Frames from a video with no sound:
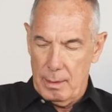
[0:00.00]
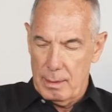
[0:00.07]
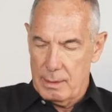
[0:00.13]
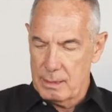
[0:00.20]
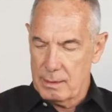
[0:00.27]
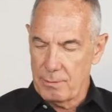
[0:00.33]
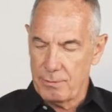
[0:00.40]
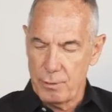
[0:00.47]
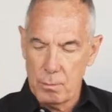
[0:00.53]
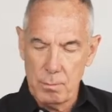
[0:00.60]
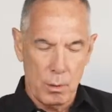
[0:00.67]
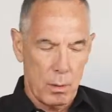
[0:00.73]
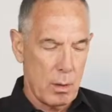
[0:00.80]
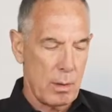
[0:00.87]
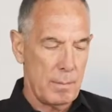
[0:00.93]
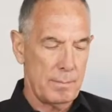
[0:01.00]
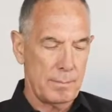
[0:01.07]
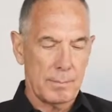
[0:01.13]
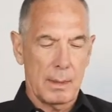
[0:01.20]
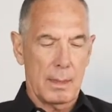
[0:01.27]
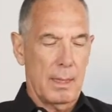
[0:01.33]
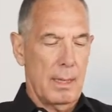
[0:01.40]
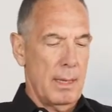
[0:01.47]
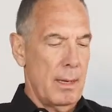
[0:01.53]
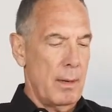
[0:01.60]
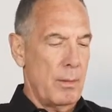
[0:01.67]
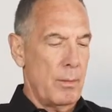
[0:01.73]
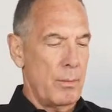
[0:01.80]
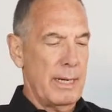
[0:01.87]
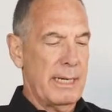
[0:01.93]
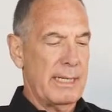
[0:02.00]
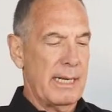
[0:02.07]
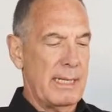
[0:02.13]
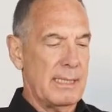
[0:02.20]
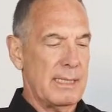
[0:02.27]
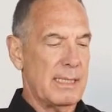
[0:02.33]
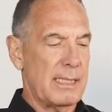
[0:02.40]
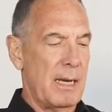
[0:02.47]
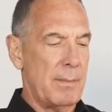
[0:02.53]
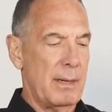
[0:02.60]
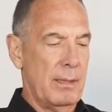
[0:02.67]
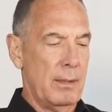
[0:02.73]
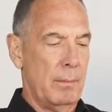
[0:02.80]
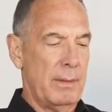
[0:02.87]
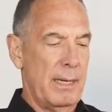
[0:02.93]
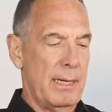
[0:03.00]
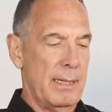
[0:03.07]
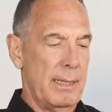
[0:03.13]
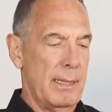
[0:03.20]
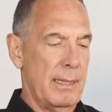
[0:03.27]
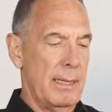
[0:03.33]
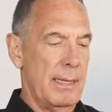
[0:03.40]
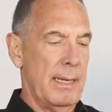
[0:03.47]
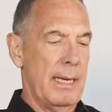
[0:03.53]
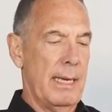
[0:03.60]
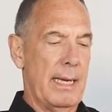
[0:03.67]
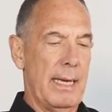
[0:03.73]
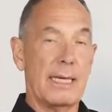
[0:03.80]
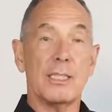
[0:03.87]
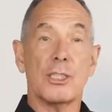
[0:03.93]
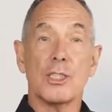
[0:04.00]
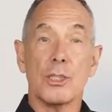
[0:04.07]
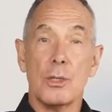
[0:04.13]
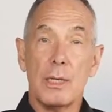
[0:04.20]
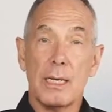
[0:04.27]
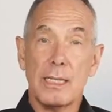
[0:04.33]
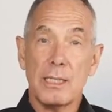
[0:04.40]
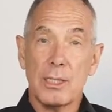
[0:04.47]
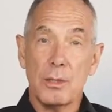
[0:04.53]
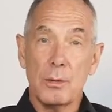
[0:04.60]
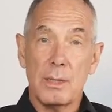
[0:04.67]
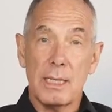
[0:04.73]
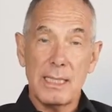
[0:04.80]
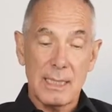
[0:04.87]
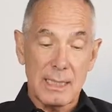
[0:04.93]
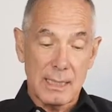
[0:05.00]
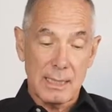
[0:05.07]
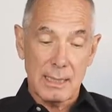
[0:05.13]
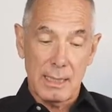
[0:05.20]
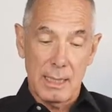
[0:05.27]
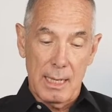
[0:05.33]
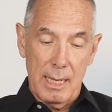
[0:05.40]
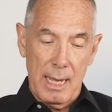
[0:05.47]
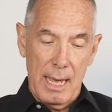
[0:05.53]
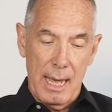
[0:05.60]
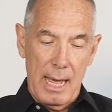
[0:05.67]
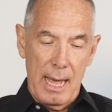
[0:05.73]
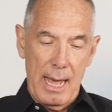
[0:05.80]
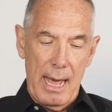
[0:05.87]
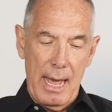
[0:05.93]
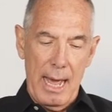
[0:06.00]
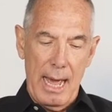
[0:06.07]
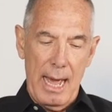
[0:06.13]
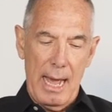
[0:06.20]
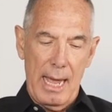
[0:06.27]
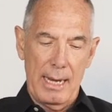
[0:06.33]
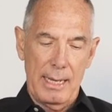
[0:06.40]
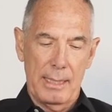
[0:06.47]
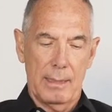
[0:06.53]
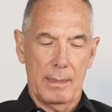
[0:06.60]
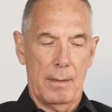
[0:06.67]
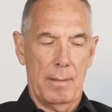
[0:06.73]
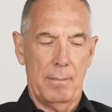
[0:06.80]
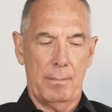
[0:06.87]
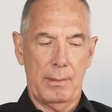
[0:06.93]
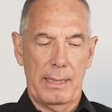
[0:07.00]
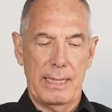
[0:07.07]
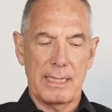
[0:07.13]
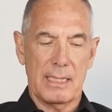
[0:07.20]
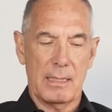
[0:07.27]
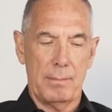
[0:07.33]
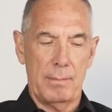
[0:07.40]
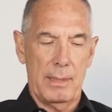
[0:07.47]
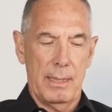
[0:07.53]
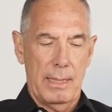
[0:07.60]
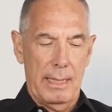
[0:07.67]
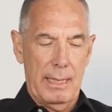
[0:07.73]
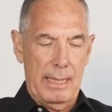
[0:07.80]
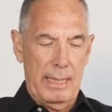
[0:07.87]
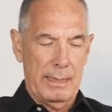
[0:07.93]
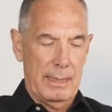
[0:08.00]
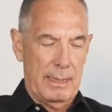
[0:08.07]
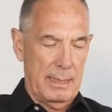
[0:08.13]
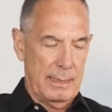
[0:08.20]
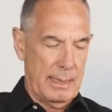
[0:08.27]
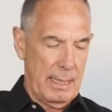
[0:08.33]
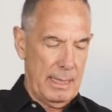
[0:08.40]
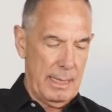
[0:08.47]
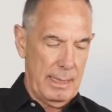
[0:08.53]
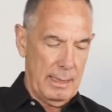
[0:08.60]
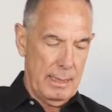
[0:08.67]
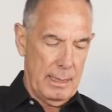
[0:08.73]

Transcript: just a few more. Recut the stem a little bit, insert into this, and place them in the design.